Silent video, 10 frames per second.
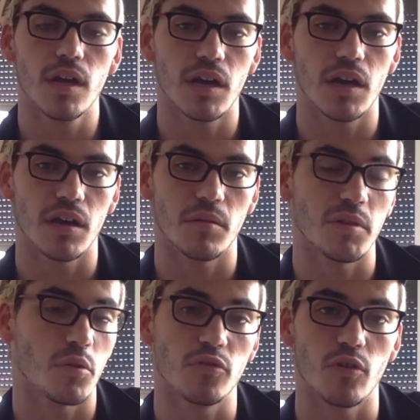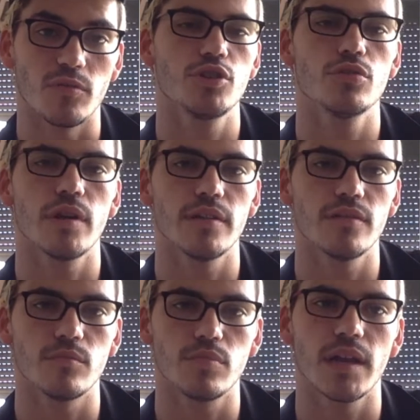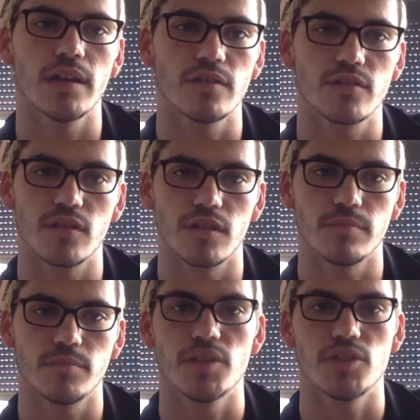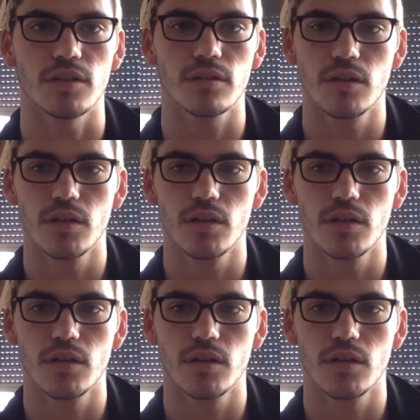and also curators and playlists pitching,